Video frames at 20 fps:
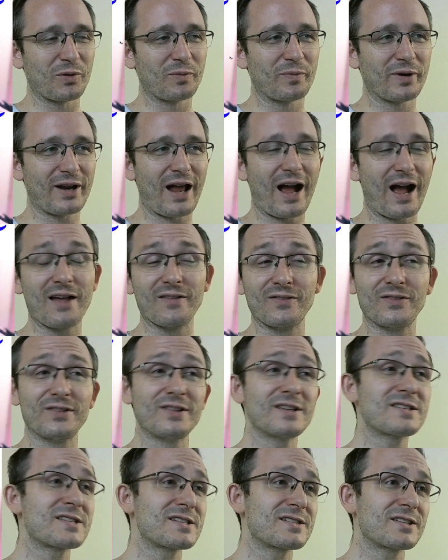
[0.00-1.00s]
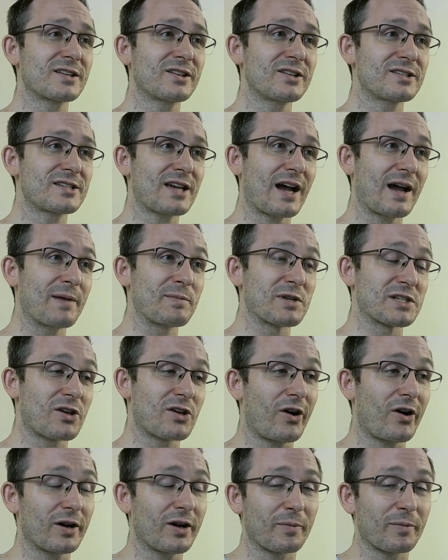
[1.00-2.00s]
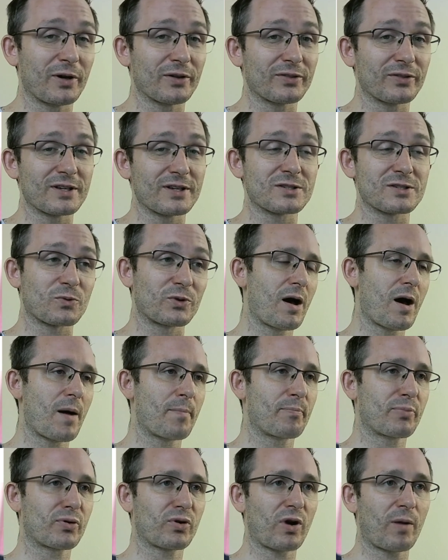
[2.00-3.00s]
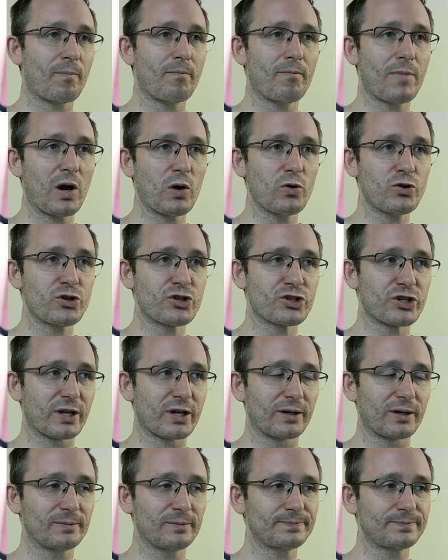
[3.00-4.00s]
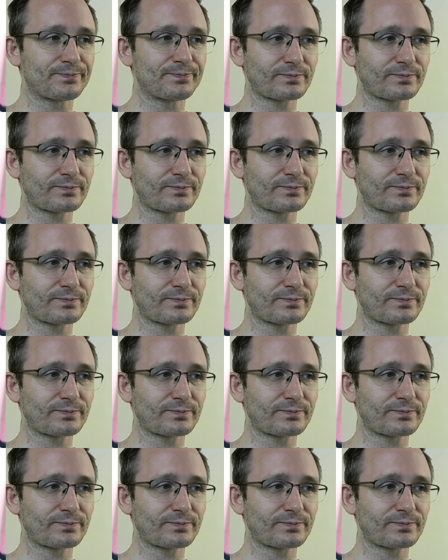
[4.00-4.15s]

but this is a good time to talk about these words. A promotion,